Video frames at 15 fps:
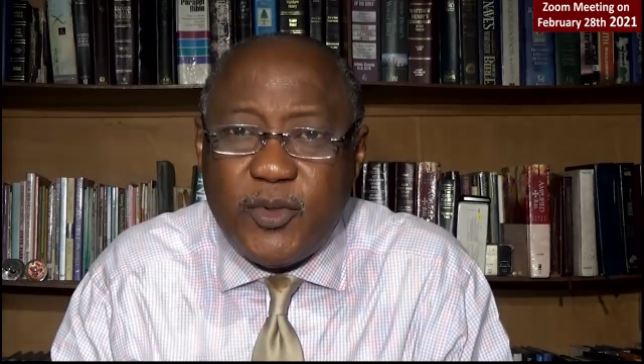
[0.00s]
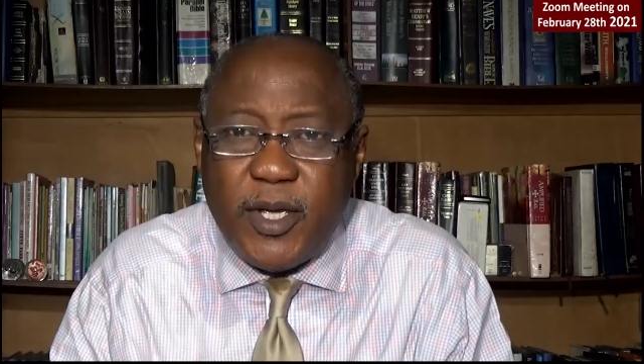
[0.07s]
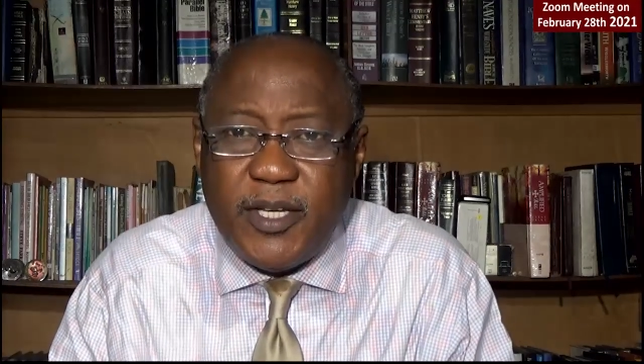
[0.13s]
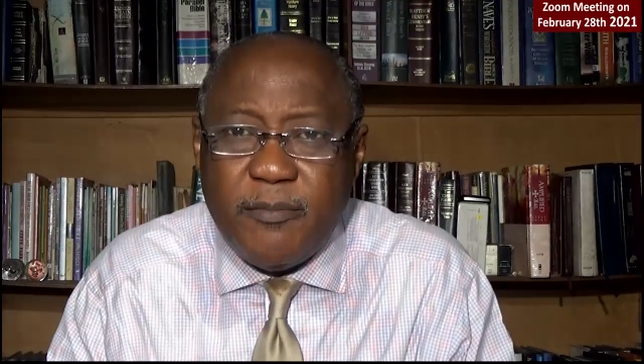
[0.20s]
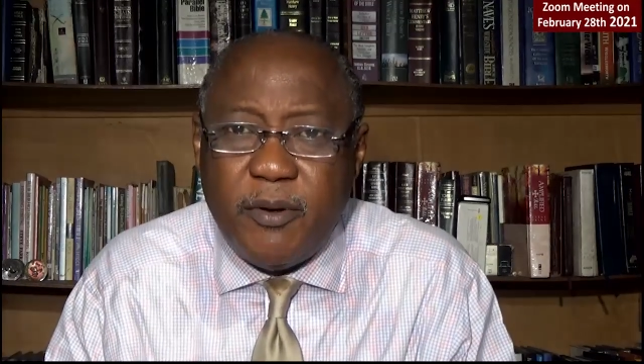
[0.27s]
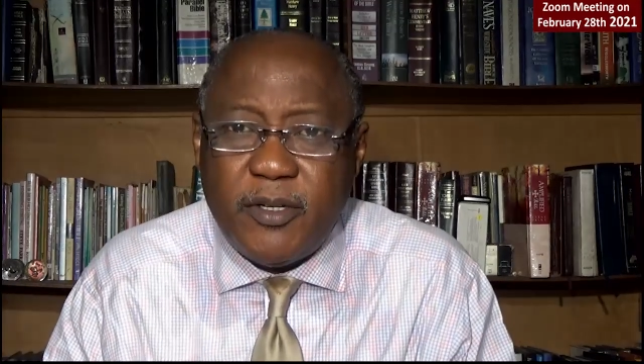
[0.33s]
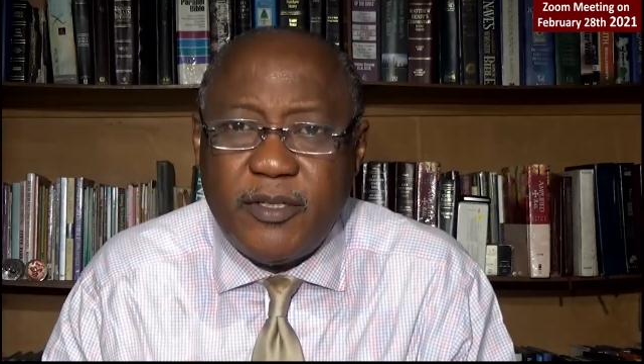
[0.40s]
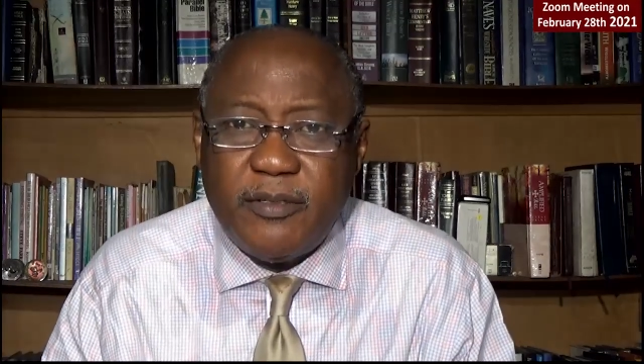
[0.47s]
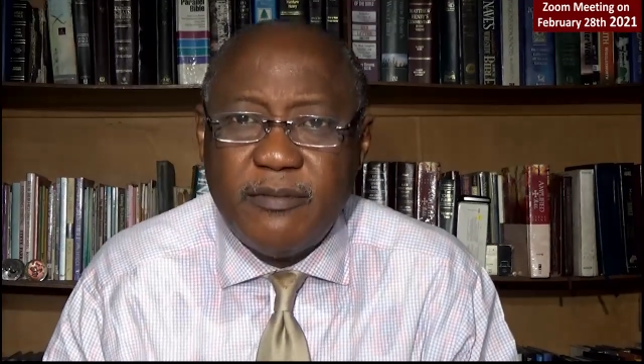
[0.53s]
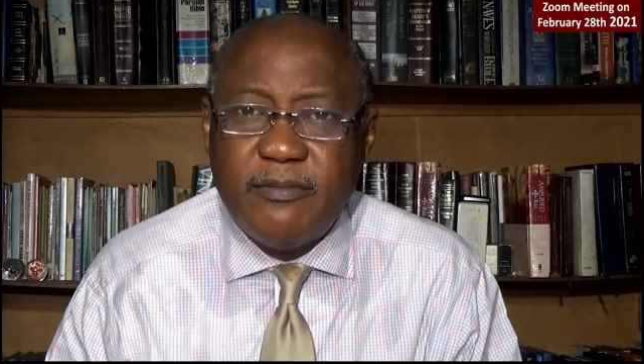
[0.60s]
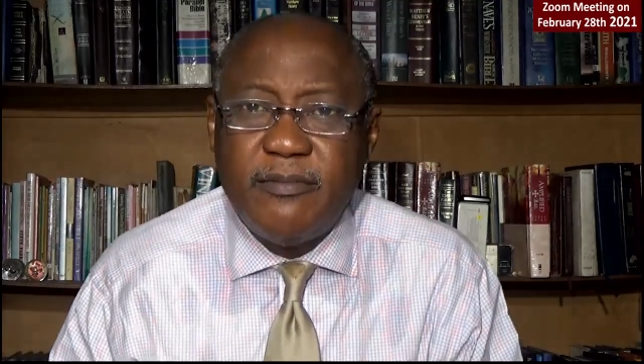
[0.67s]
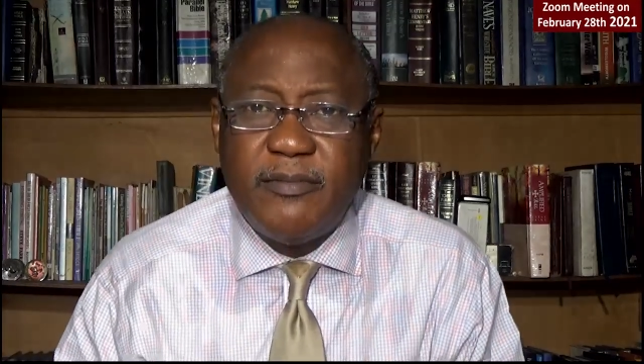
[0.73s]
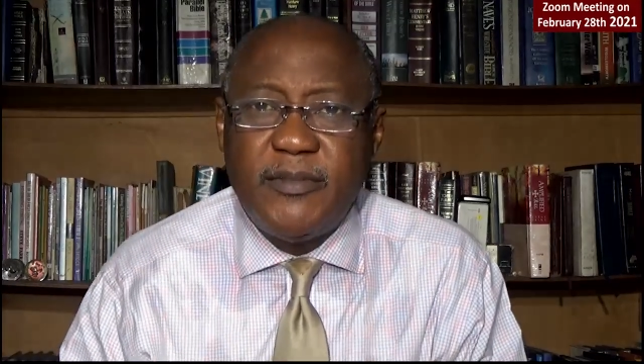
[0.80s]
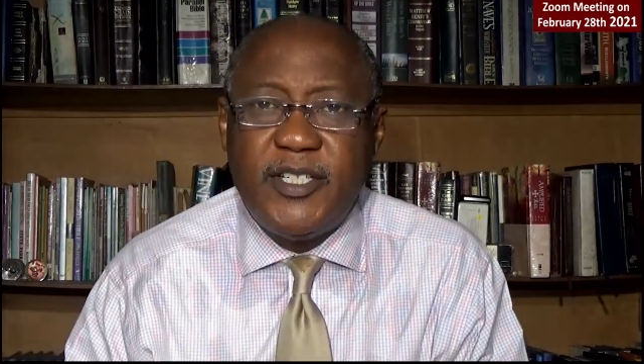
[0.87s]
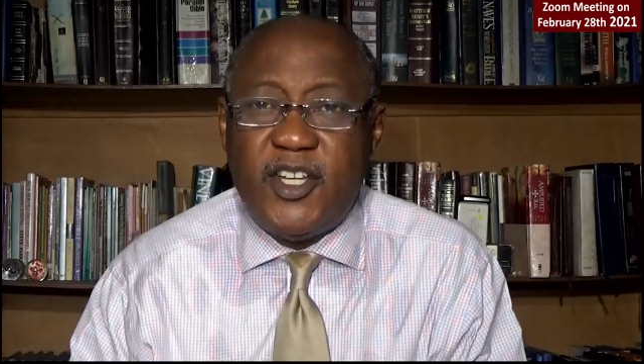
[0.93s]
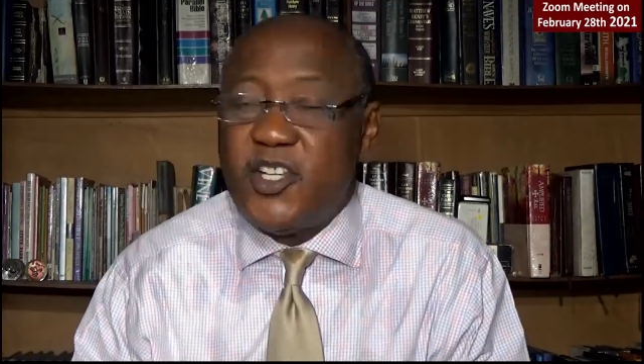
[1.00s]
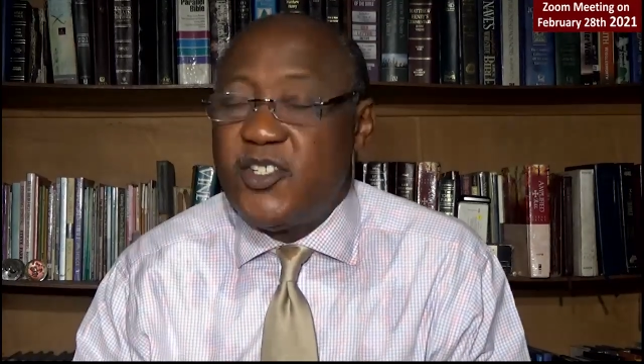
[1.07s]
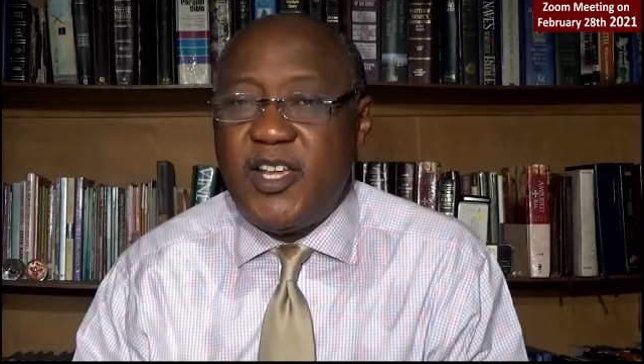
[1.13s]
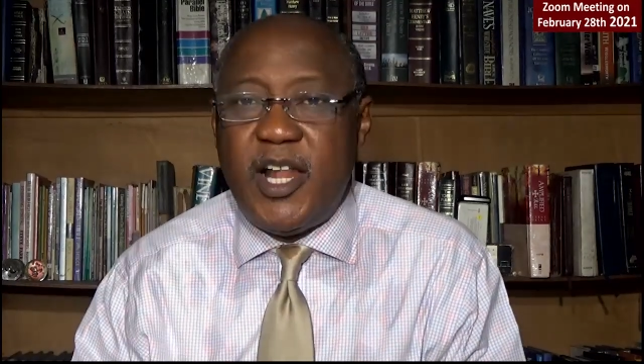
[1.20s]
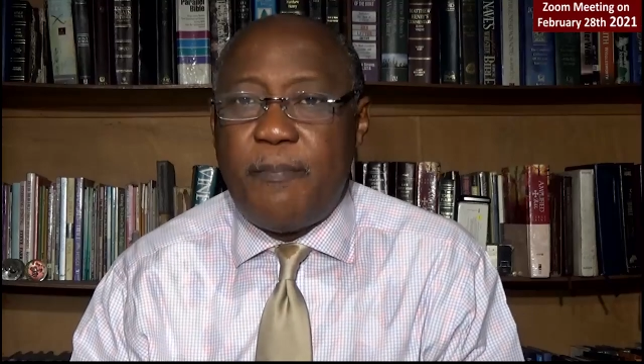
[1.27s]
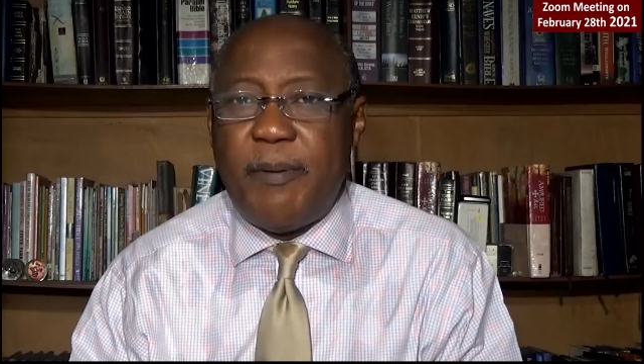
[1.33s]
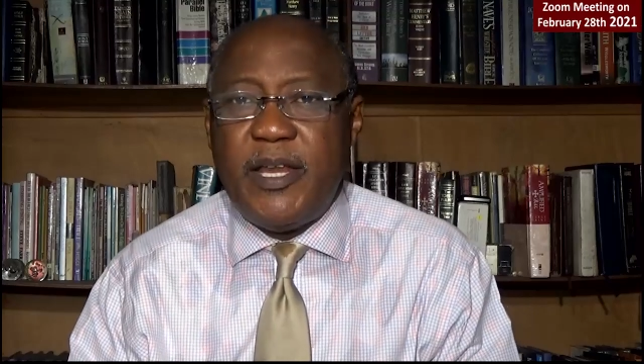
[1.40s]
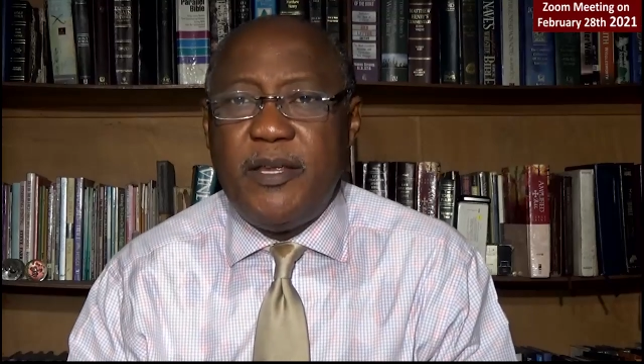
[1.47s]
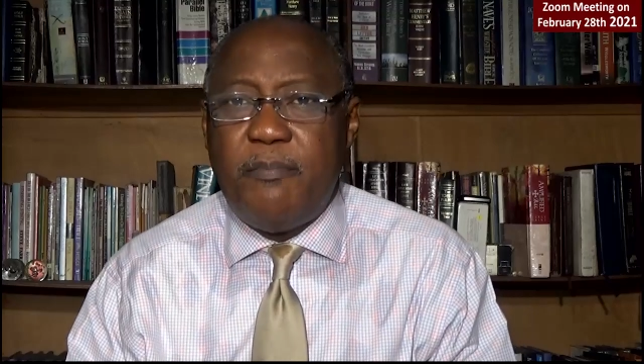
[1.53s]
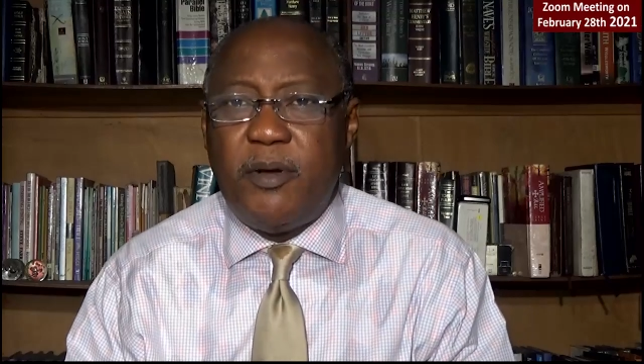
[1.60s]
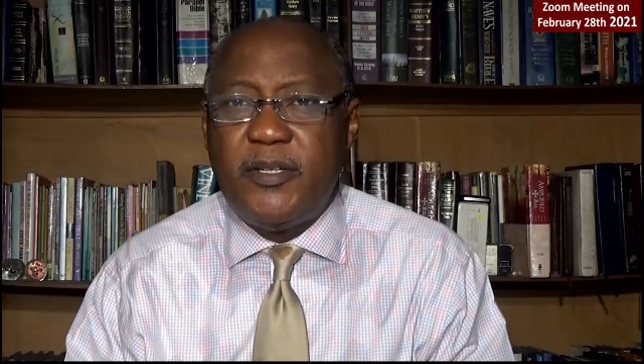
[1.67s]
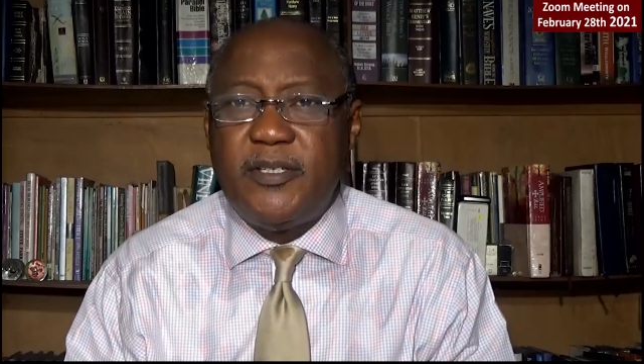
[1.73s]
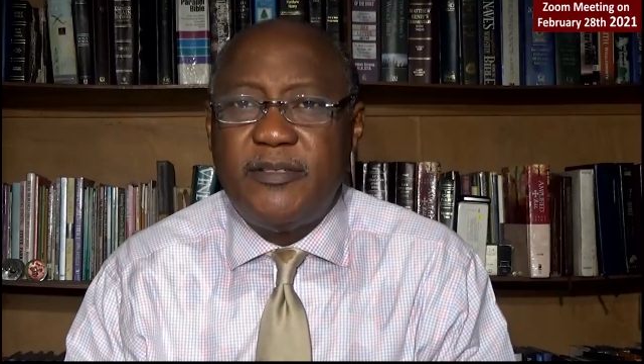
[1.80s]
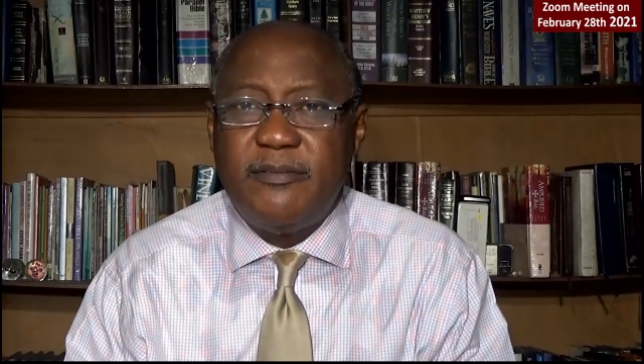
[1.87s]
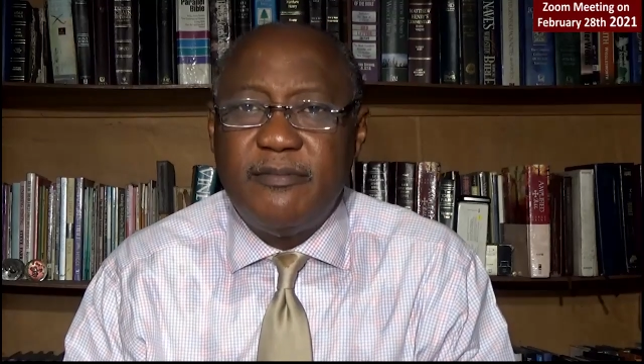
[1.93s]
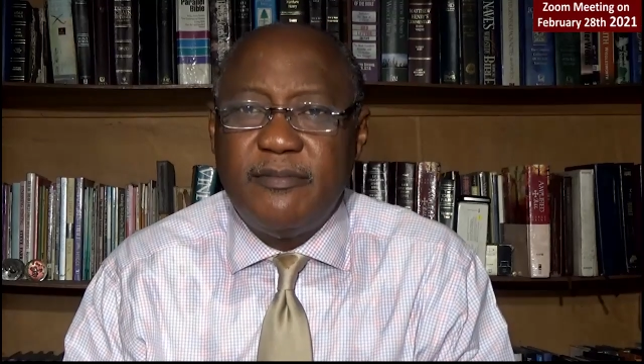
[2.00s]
to anybody. It doesn't help anybody.